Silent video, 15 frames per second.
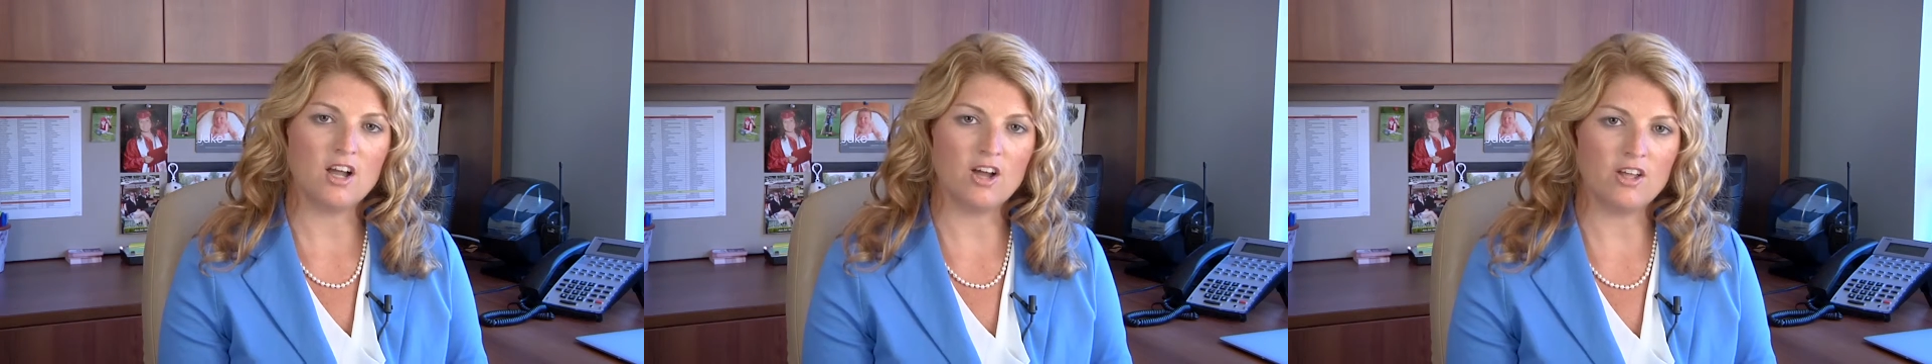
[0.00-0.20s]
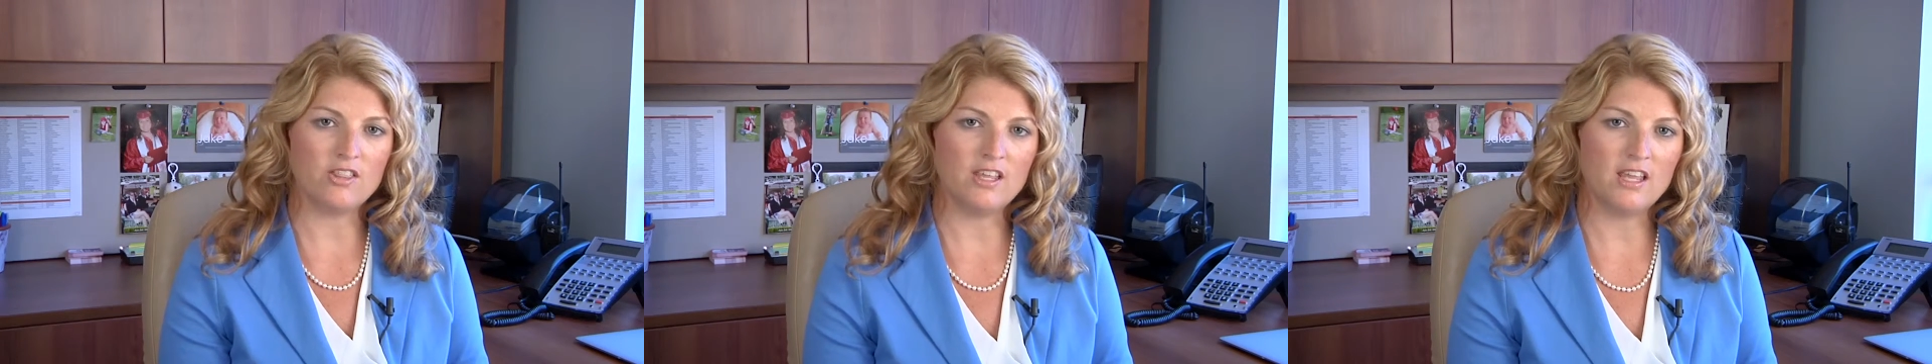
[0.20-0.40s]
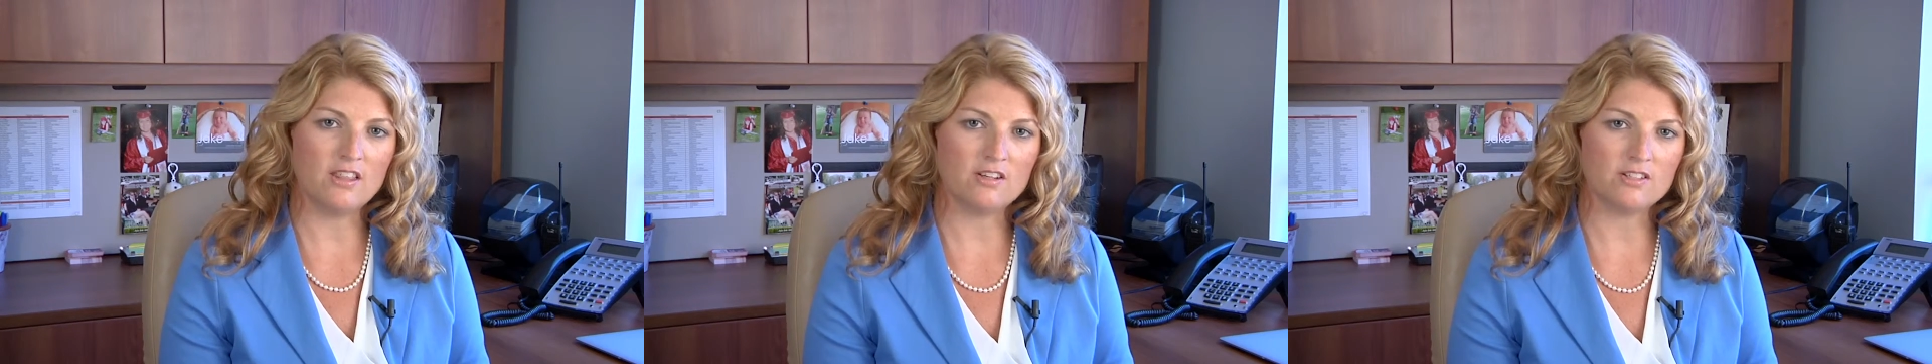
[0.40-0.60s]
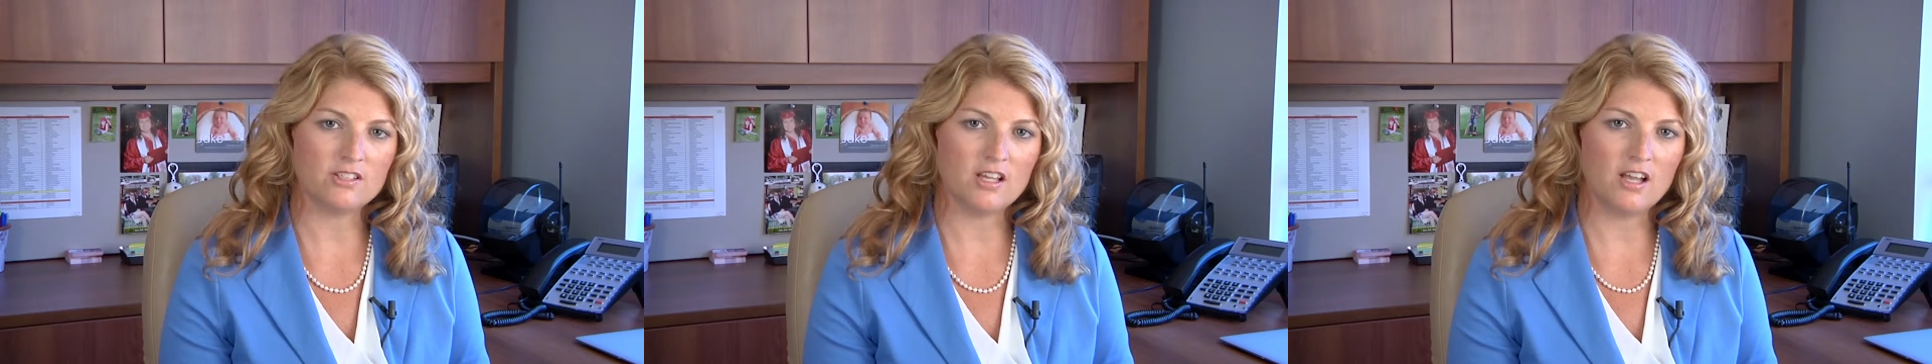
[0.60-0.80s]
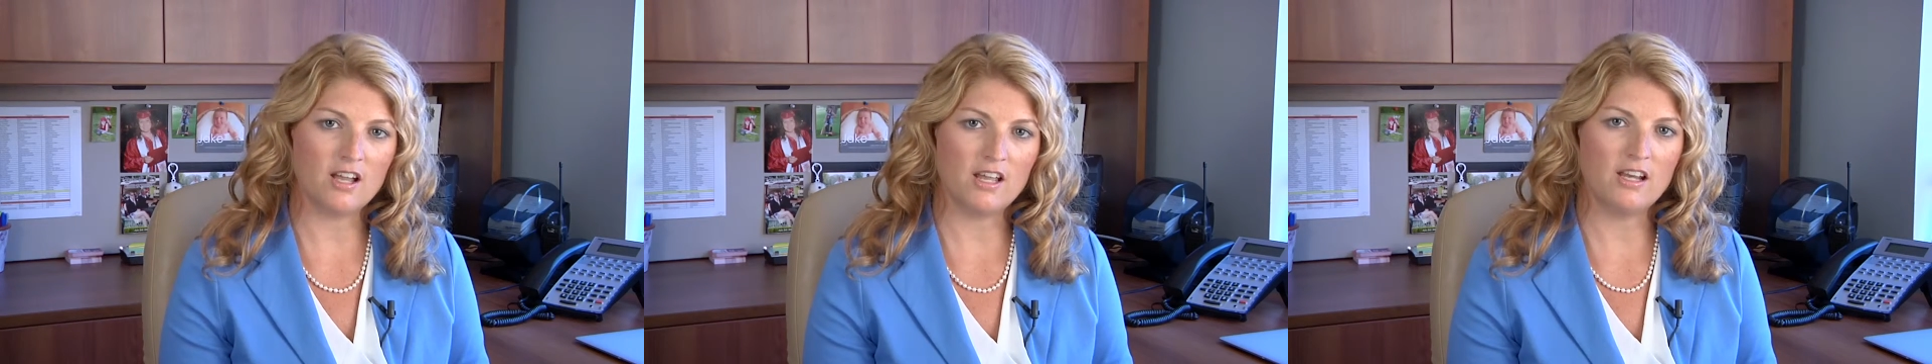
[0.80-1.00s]
on the other
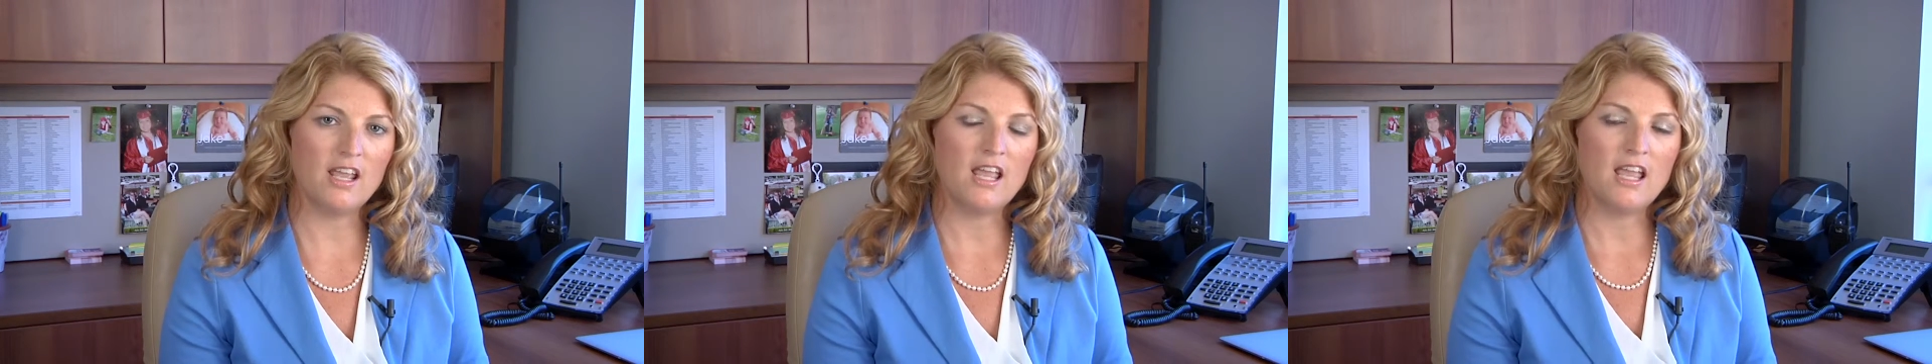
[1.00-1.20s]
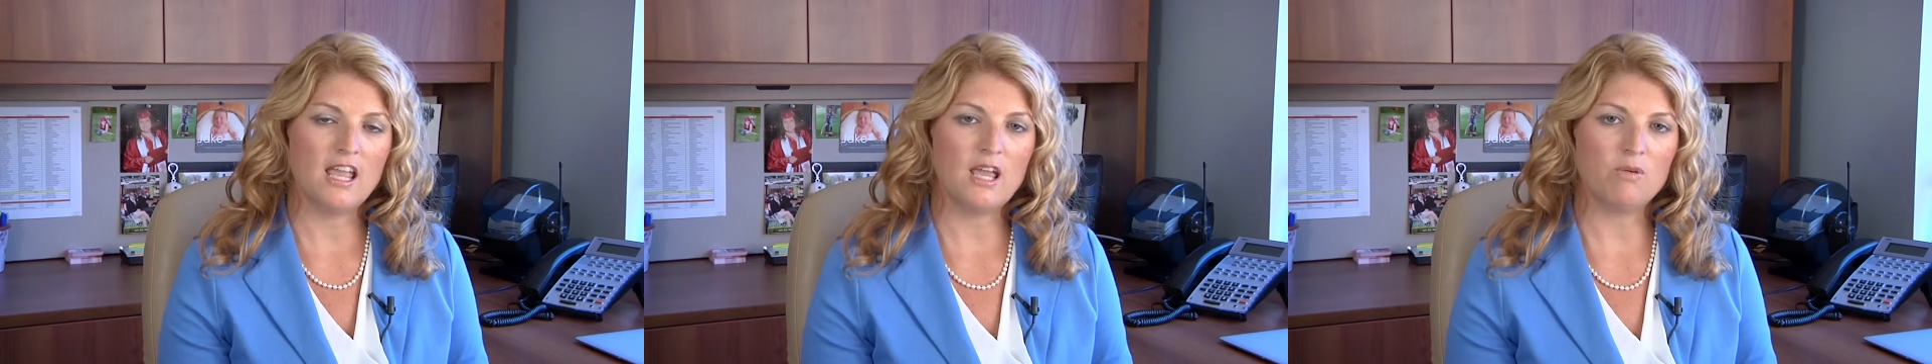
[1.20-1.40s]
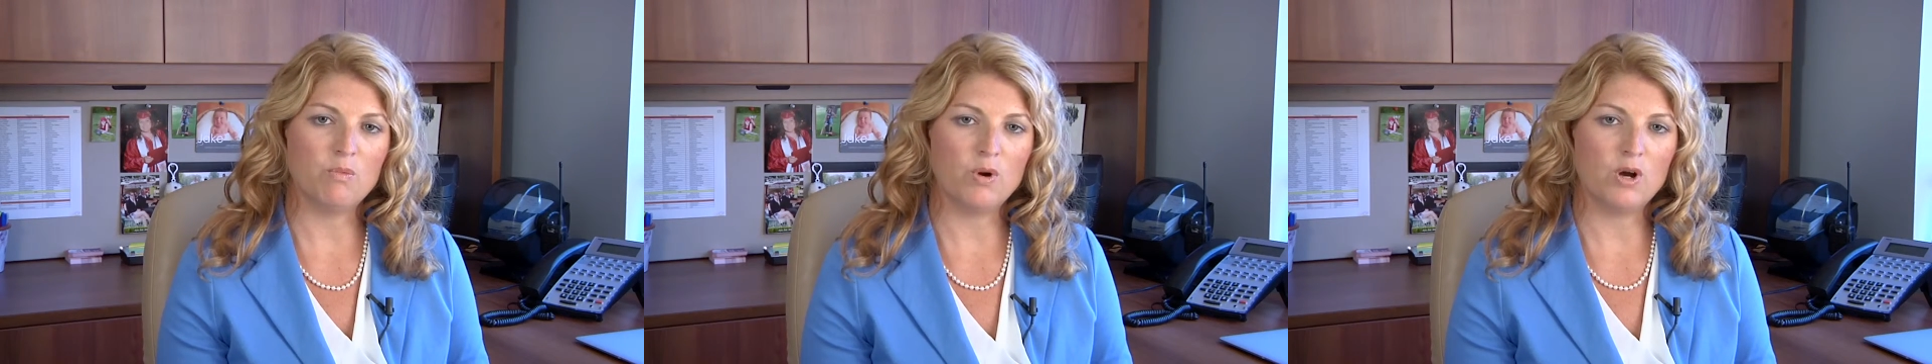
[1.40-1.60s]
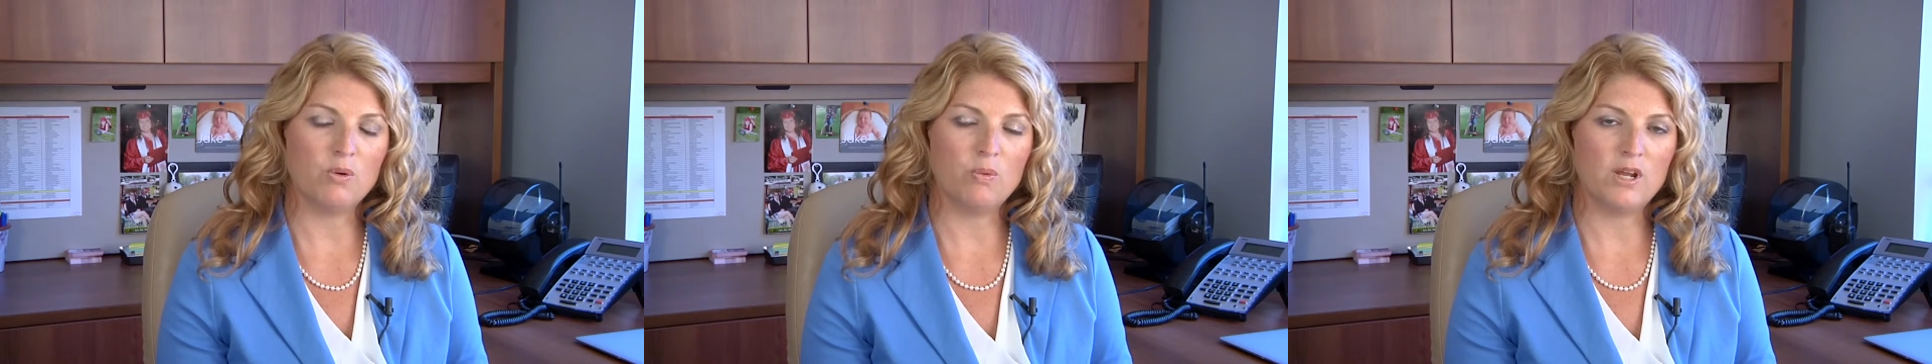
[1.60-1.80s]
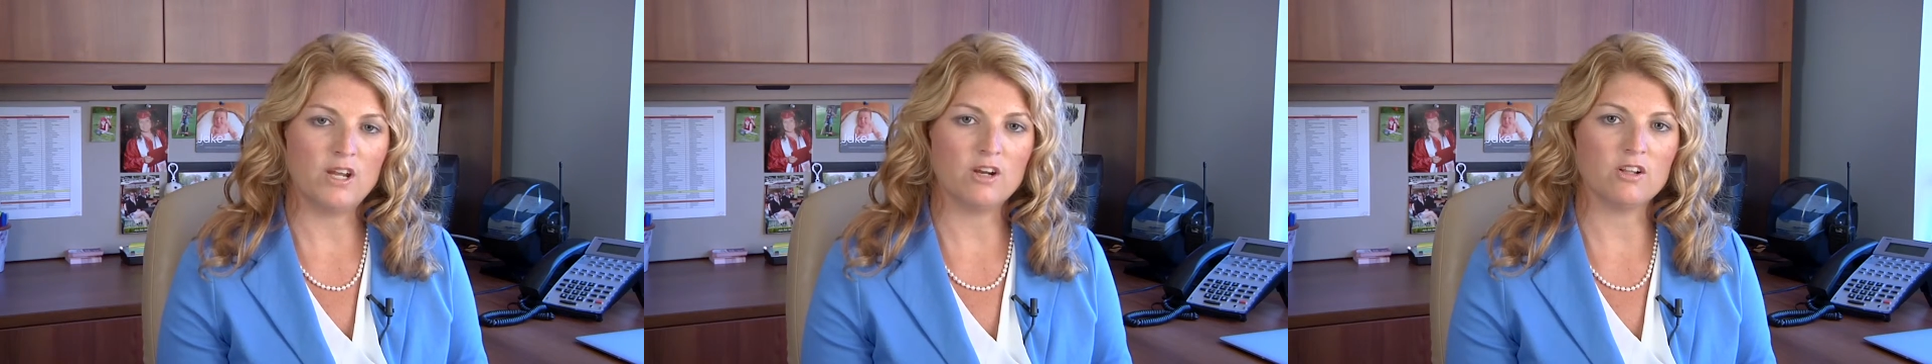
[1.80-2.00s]
side and what
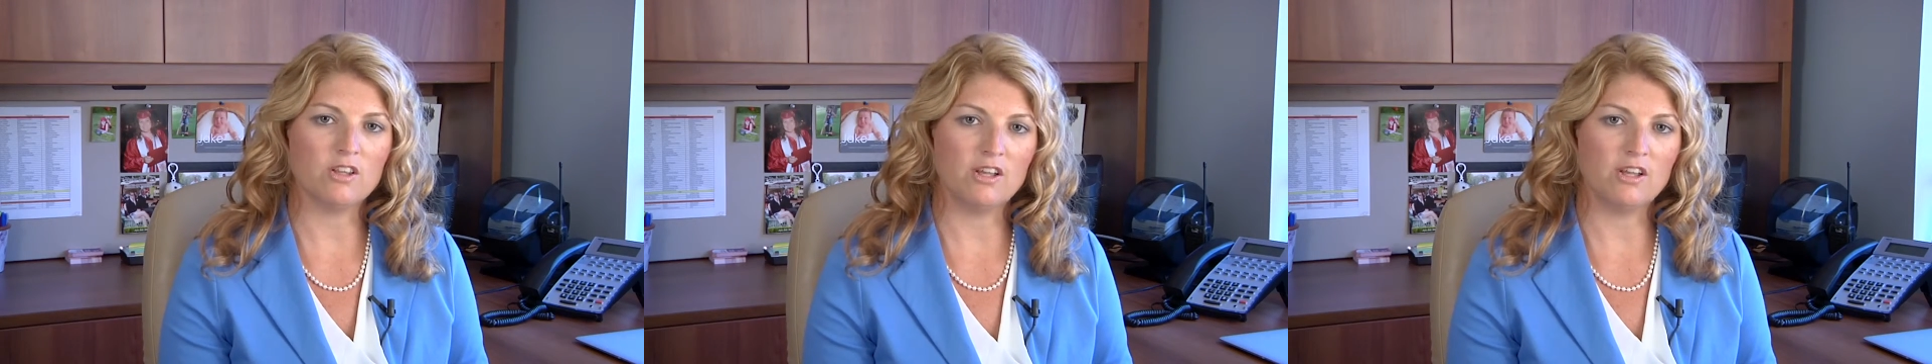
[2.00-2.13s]
we are